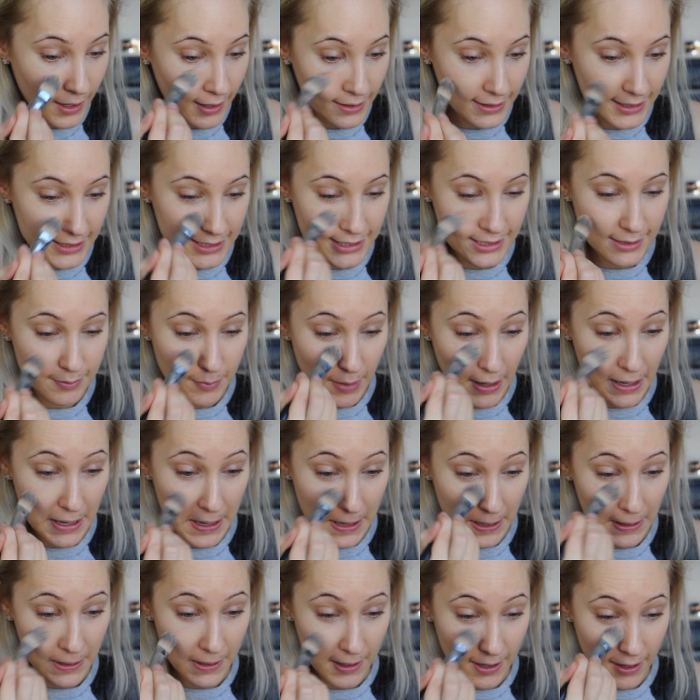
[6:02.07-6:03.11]
This is
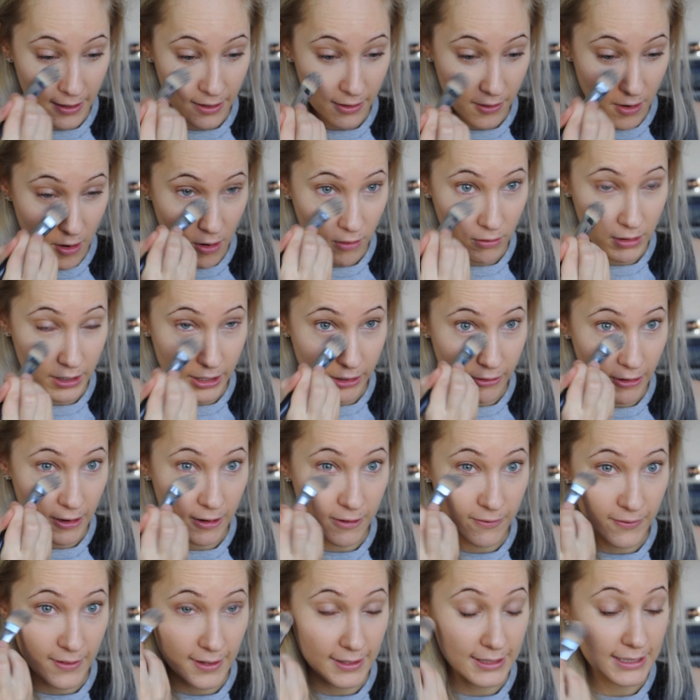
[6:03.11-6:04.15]
my kind of holy
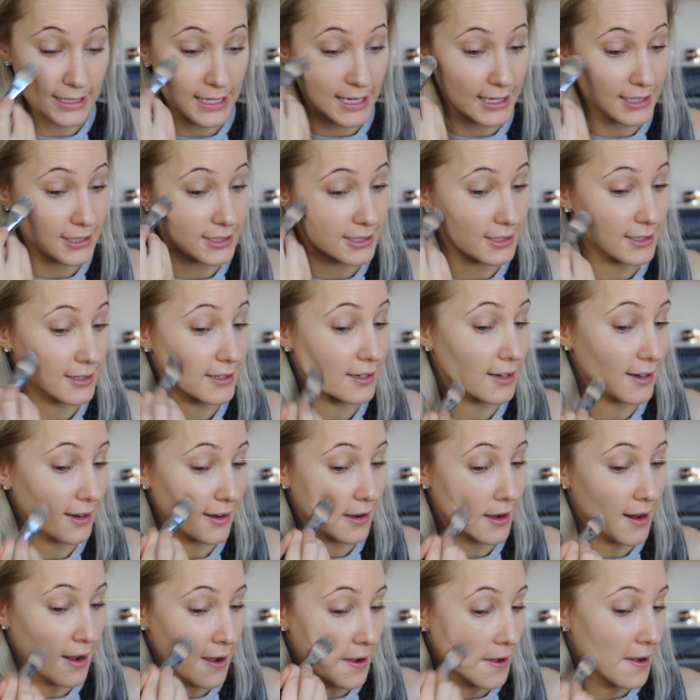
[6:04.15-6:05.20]
grail
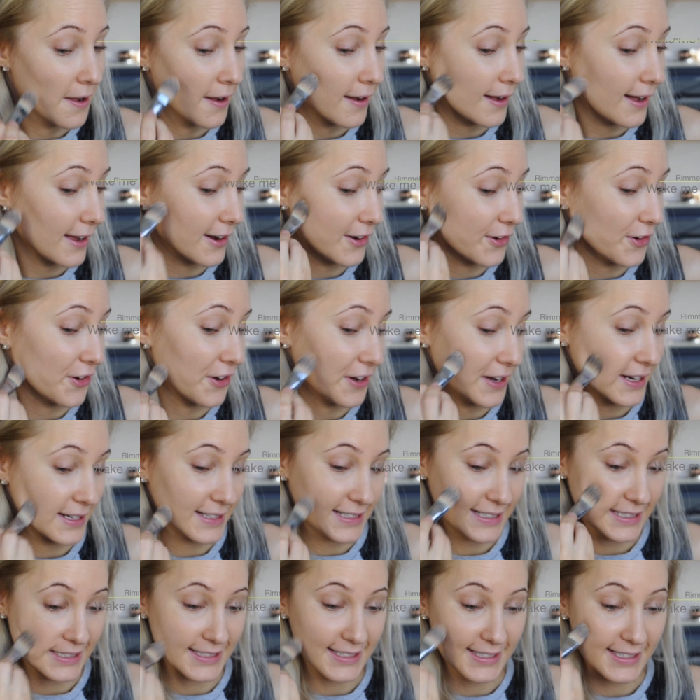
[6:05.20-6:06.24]
foundation. I don't know,
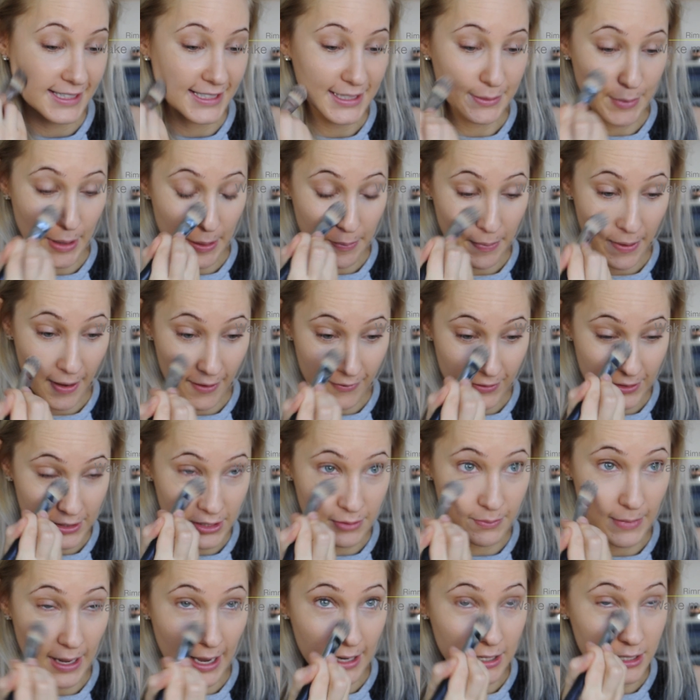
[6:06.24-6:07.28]
it just is my
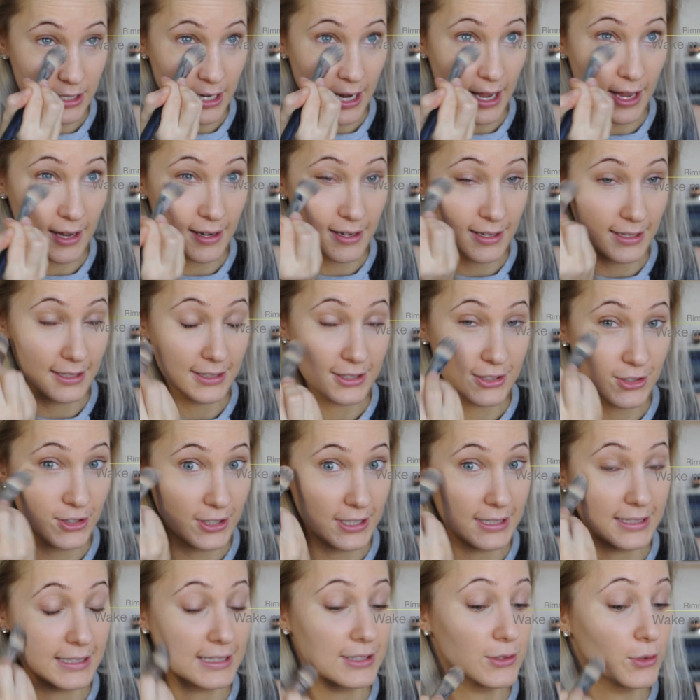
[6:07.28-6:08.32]
perfect match, and it's so
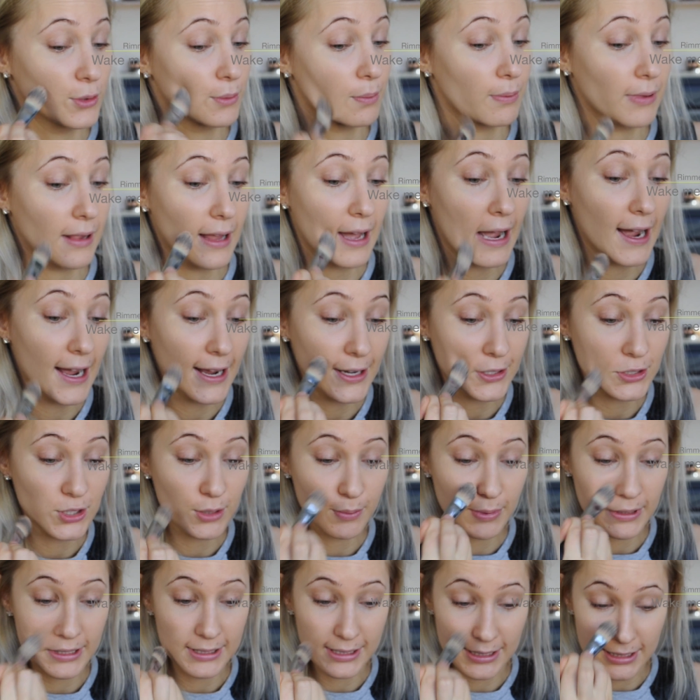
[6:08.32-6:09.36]
easy to apply,
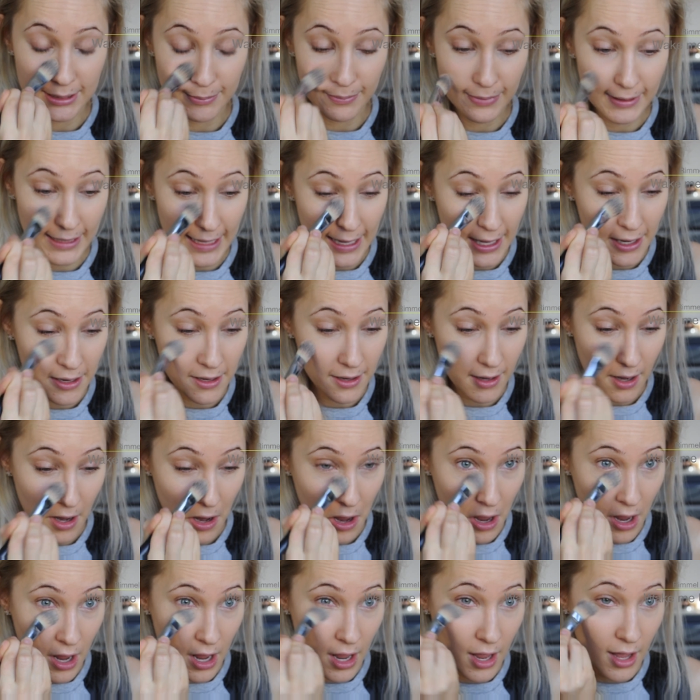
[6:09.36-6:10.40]
super easy to blend,
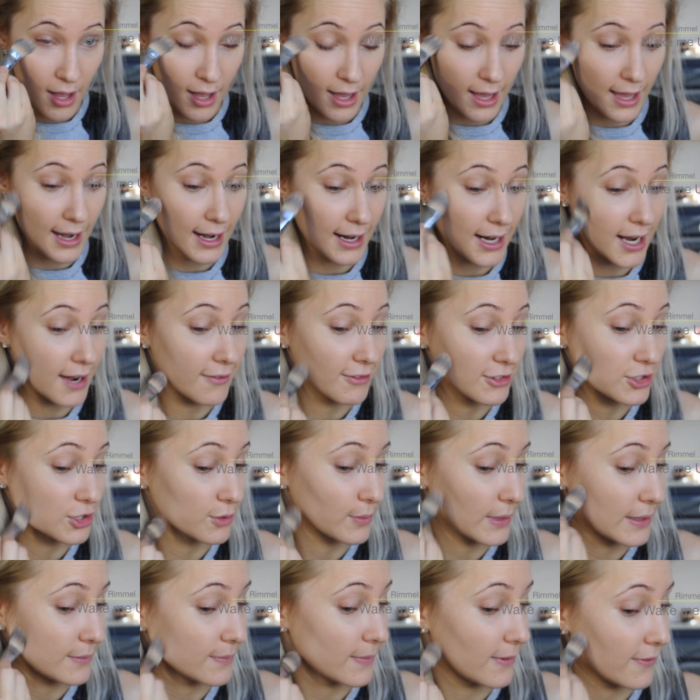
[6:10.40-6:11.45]
and it covers all
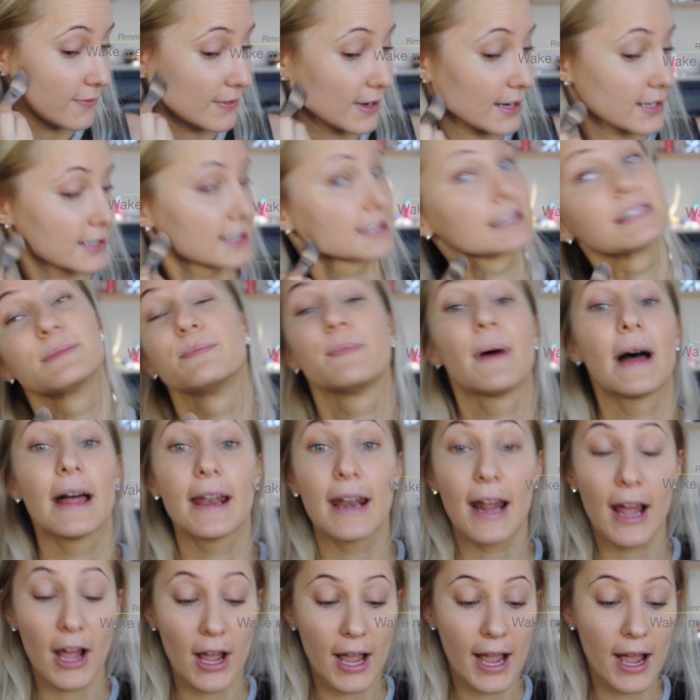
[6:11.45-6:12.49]
my imperfections.
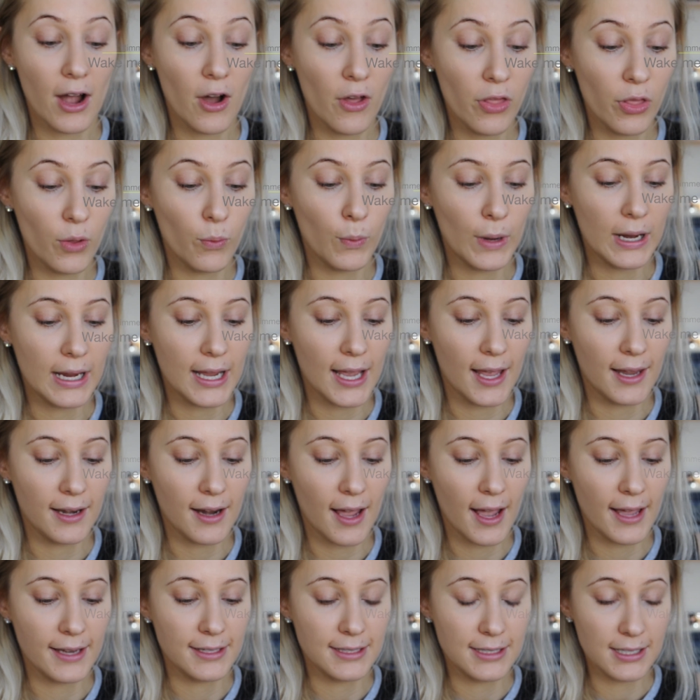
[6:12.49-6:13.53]
But on the weekend
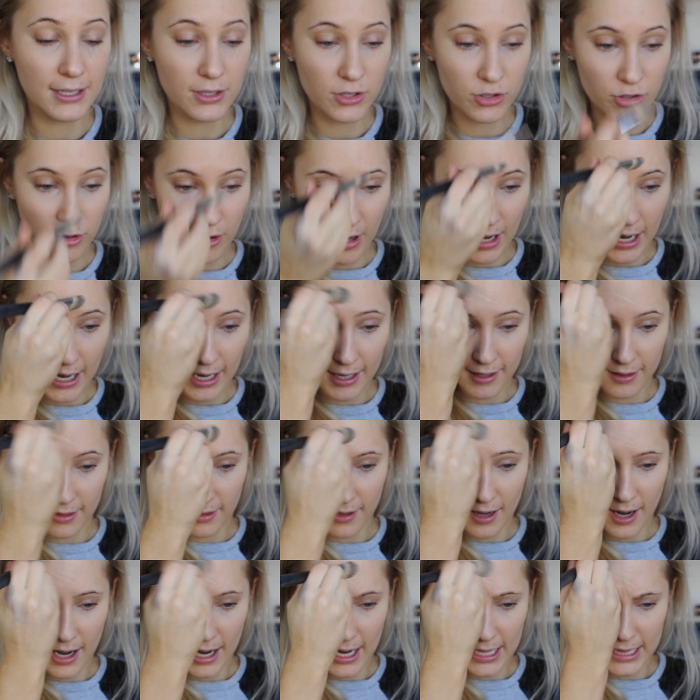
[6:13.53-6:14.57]
I did try the